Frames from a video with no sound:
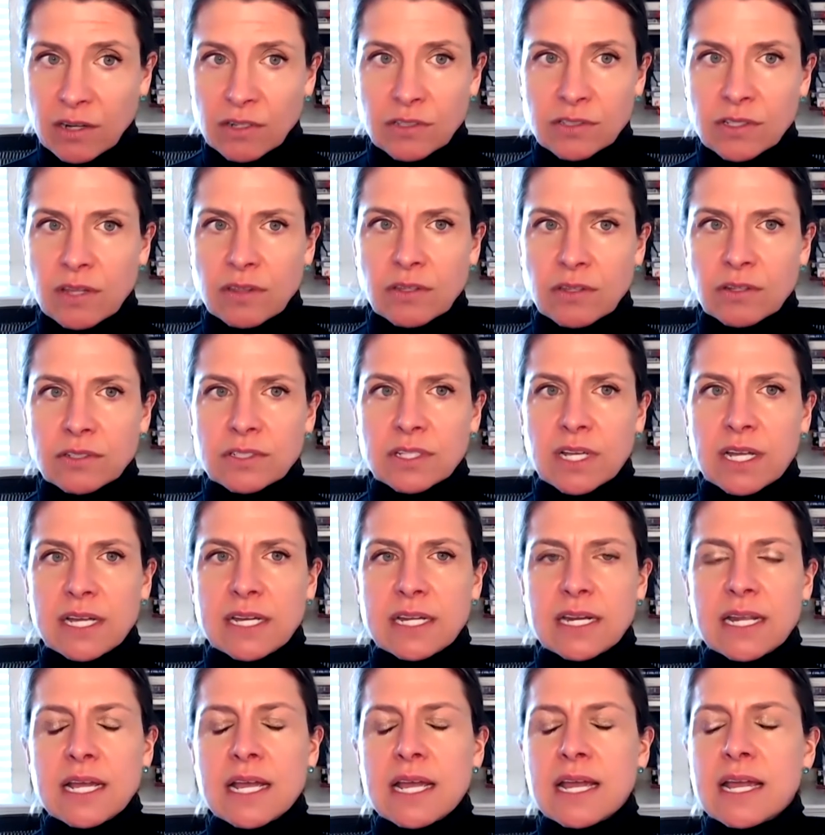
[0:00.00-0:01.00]
trackers on their
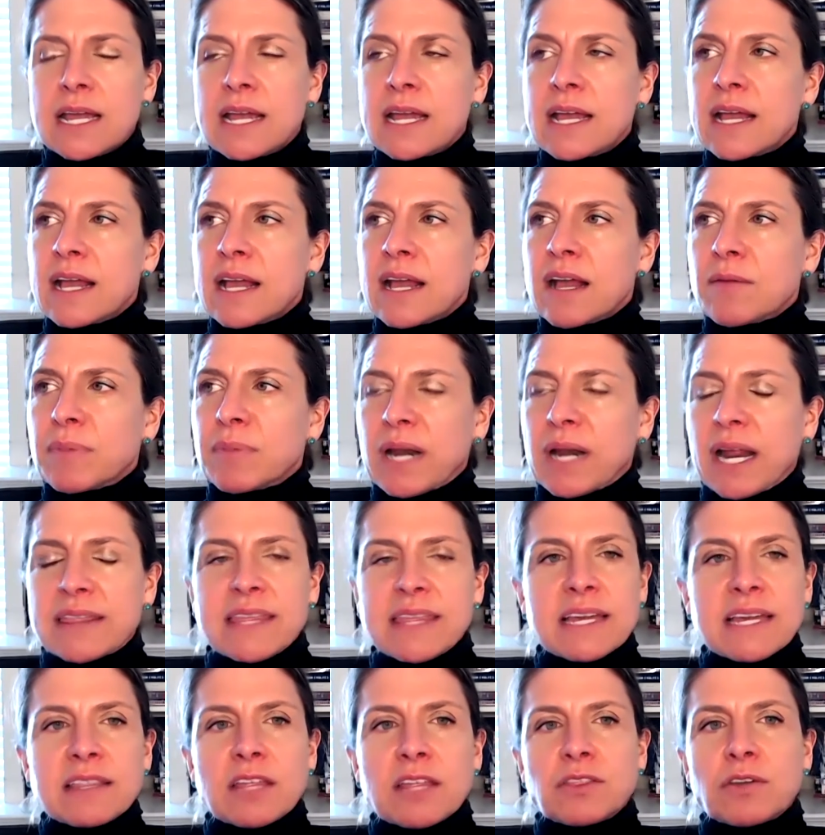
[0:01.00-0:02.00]
site. But I
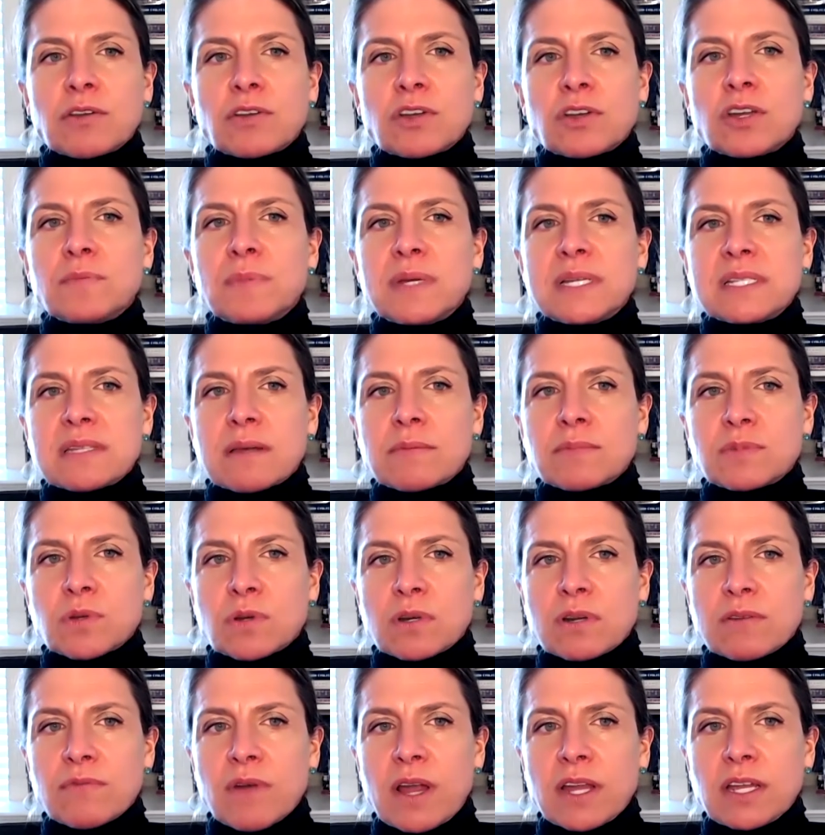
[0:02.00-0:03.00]
think that there could be some
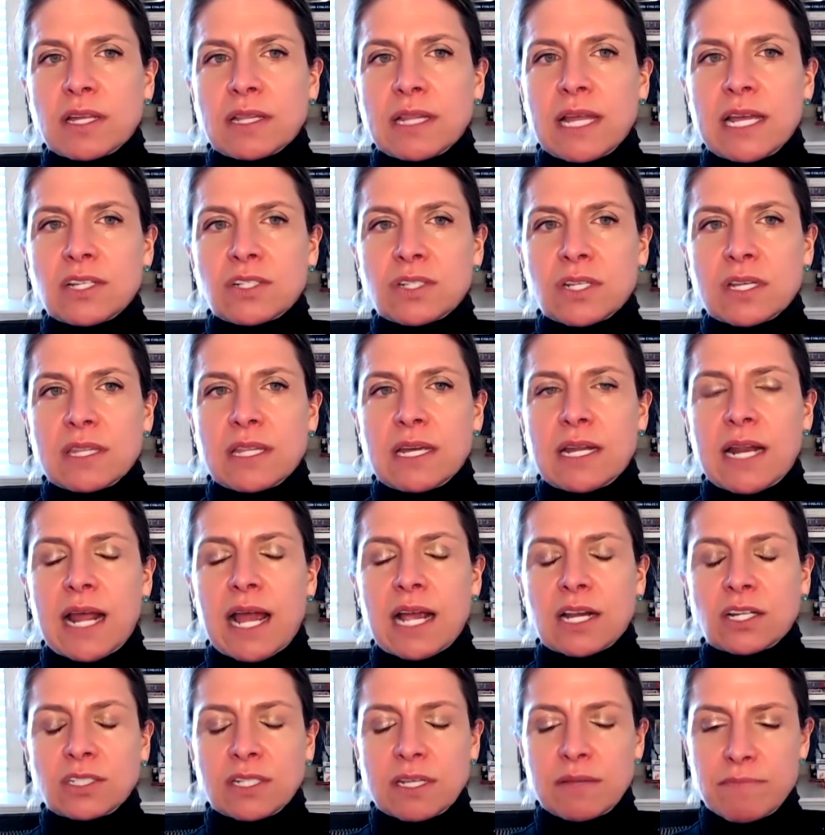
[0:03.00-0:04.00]
sort of regulation that
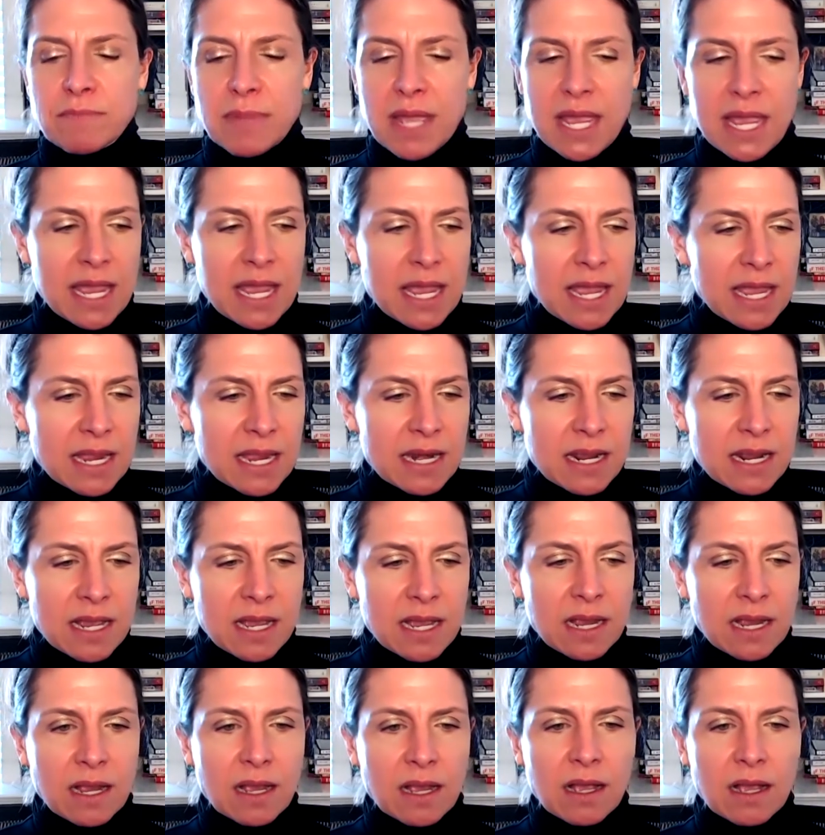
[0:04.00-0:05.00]
actually made
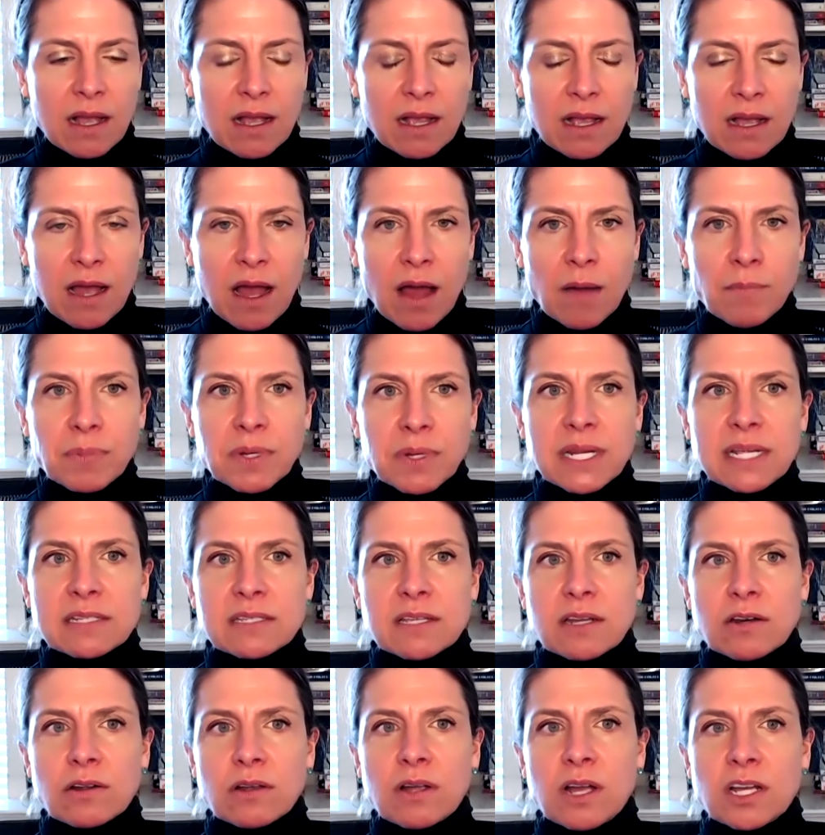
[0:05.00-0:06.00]

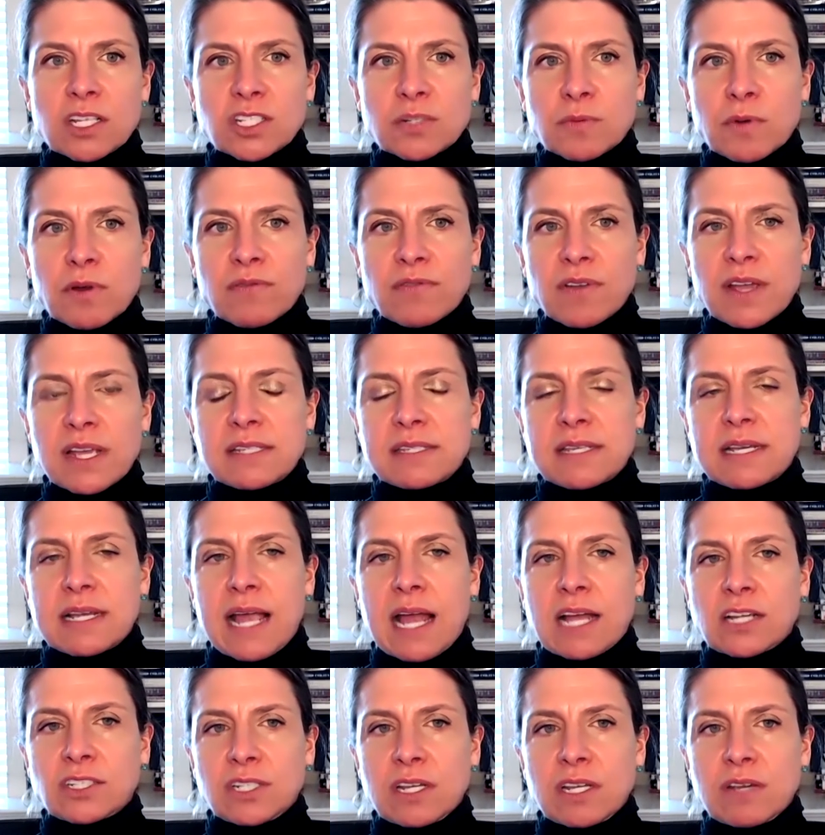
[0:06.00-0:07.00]
companies that are customer
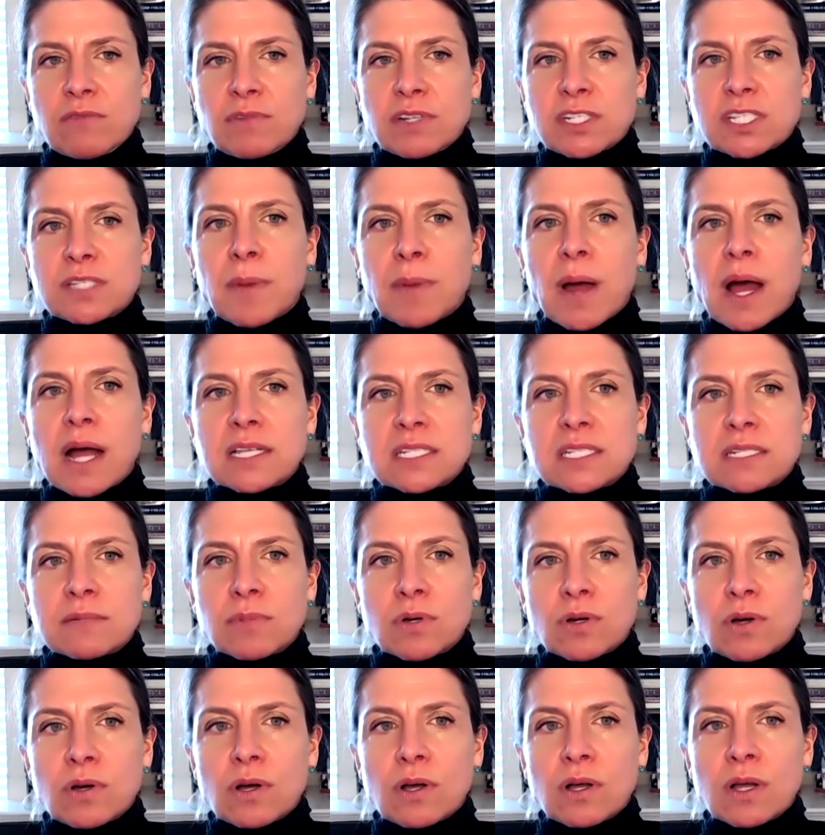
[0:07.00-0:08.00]
facing actually
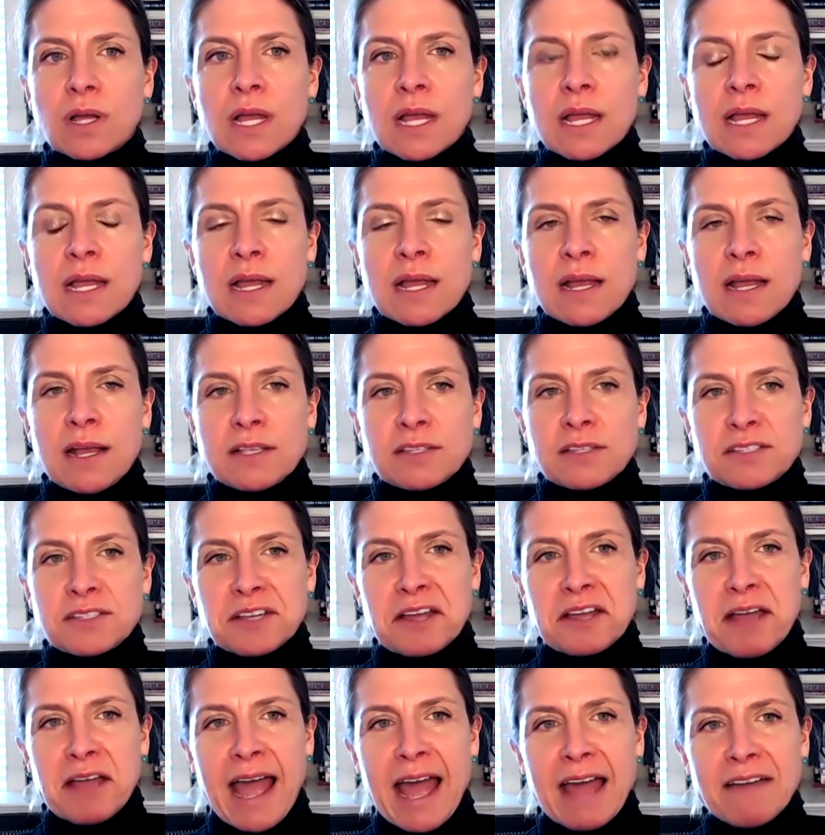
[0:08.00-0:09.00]
responsible
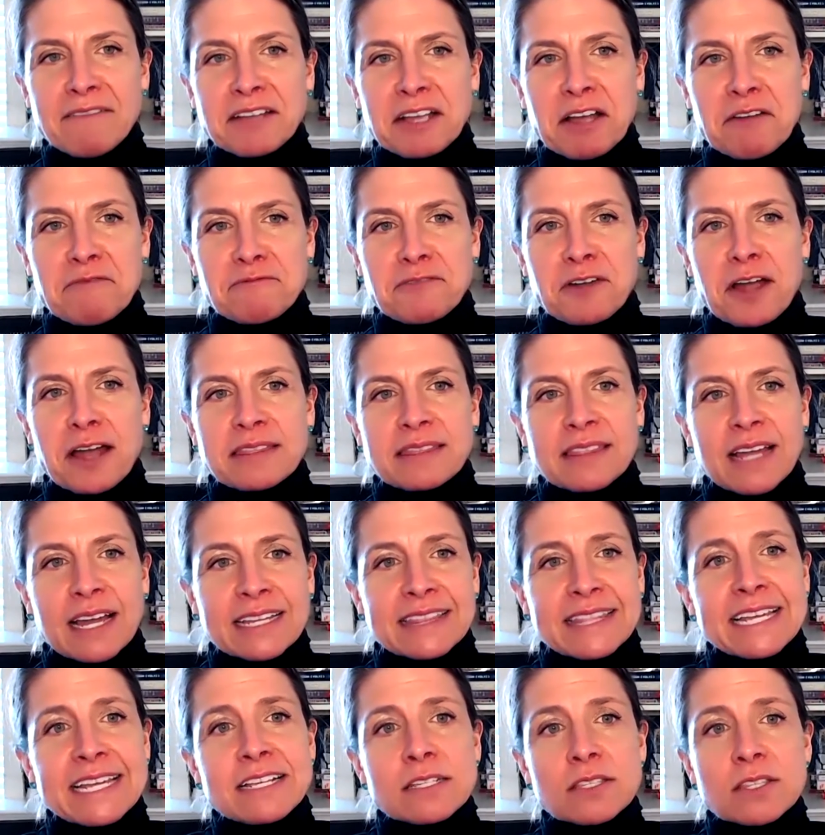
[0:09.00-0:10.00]
to having upfront,
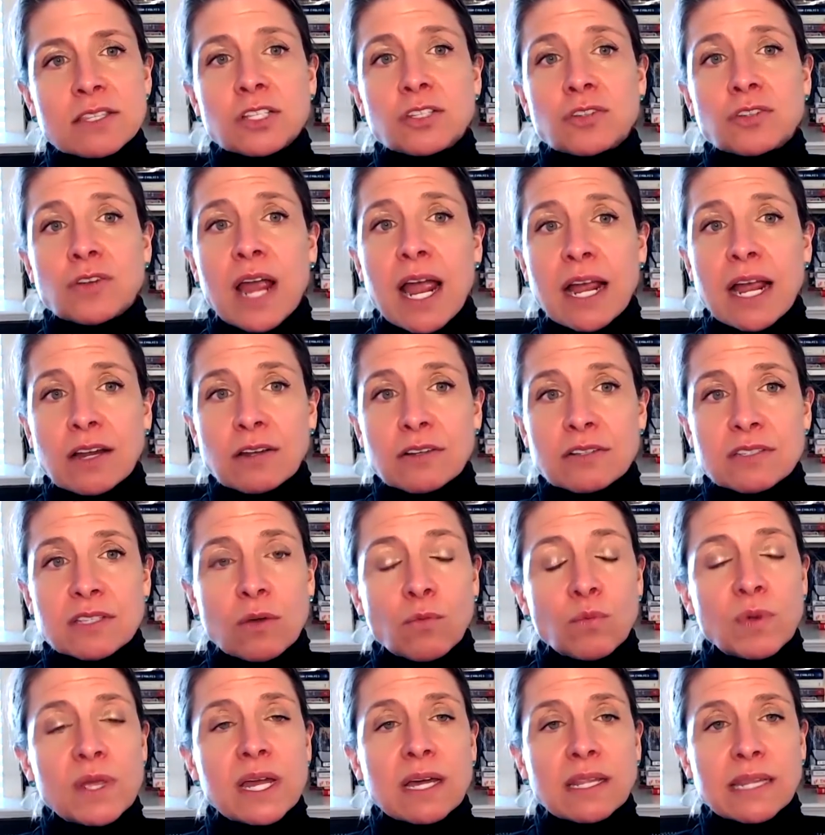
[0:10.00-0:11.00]
like, these are the trackers
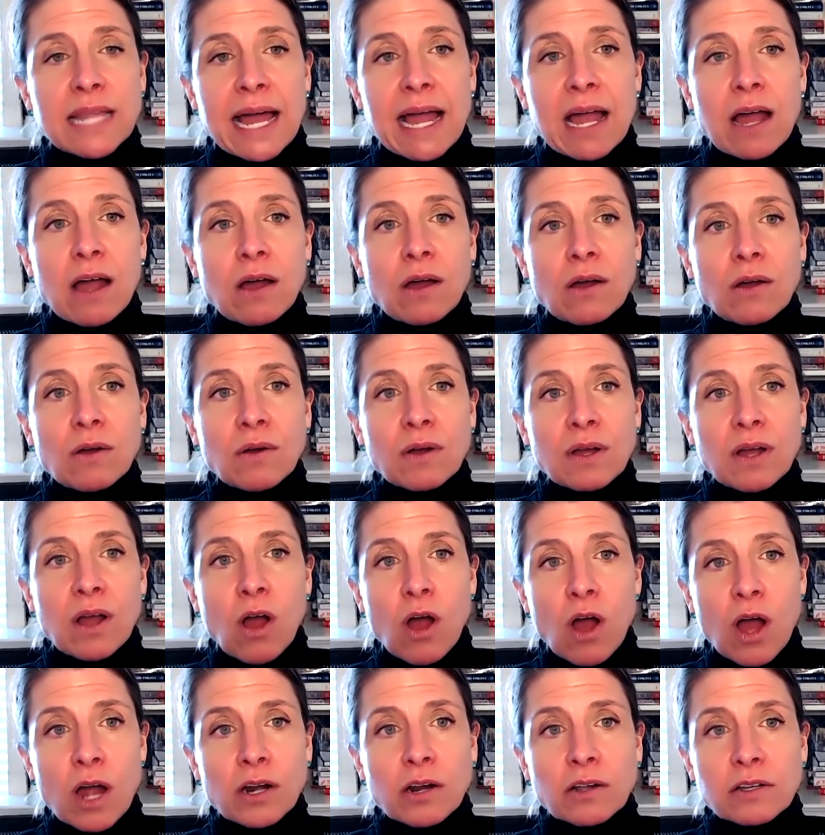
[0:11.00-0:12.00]
that we allow
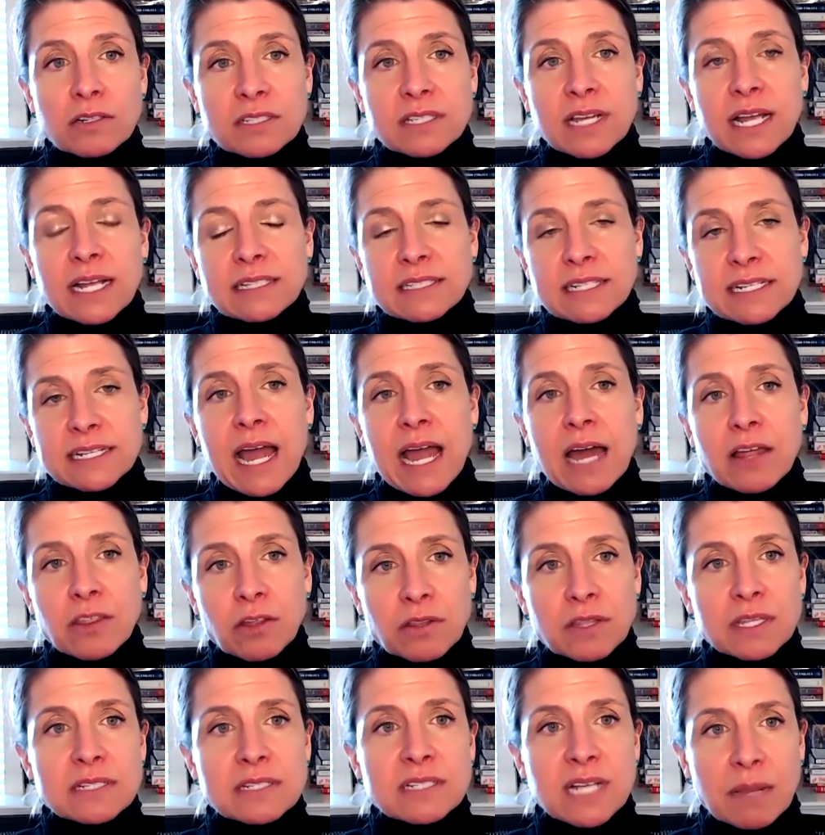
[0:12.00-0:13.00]
on our site to
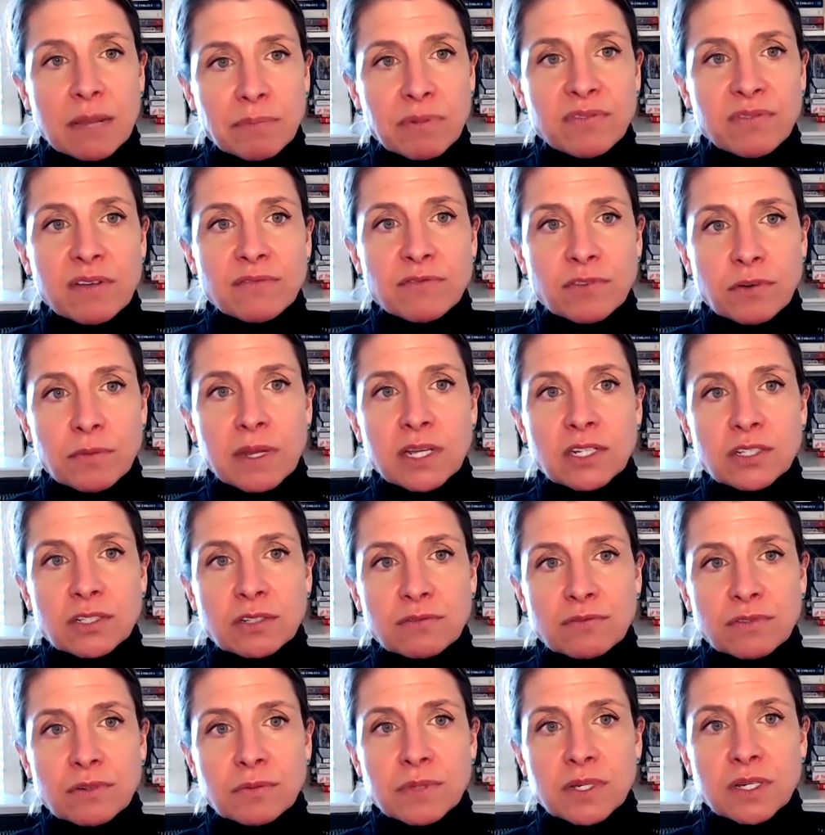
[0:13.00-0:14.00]
gather this type of
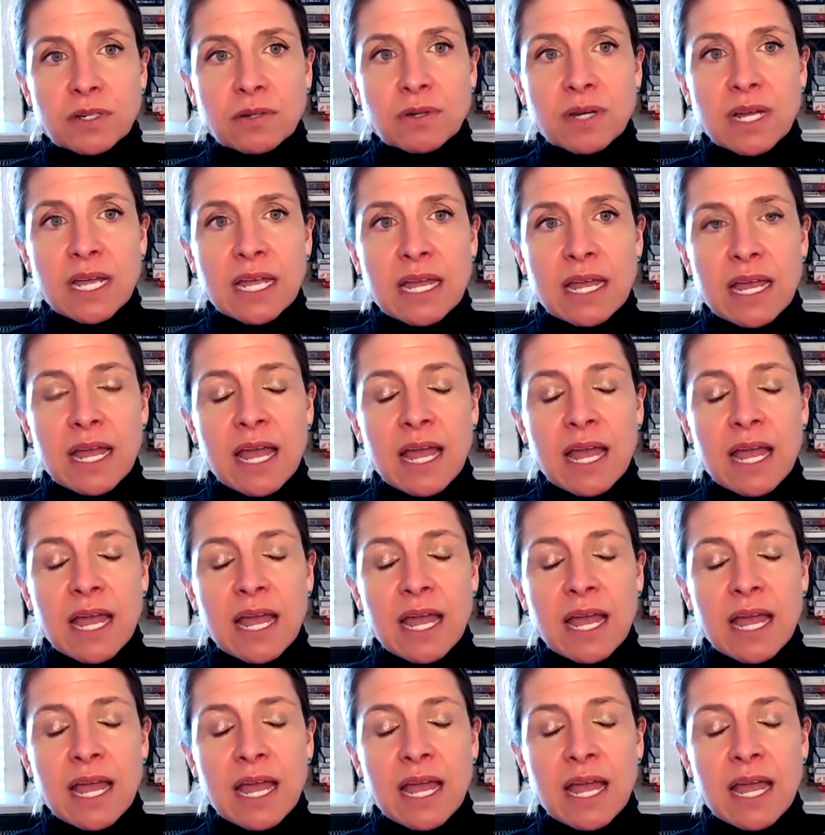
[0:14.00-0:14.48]
information from you.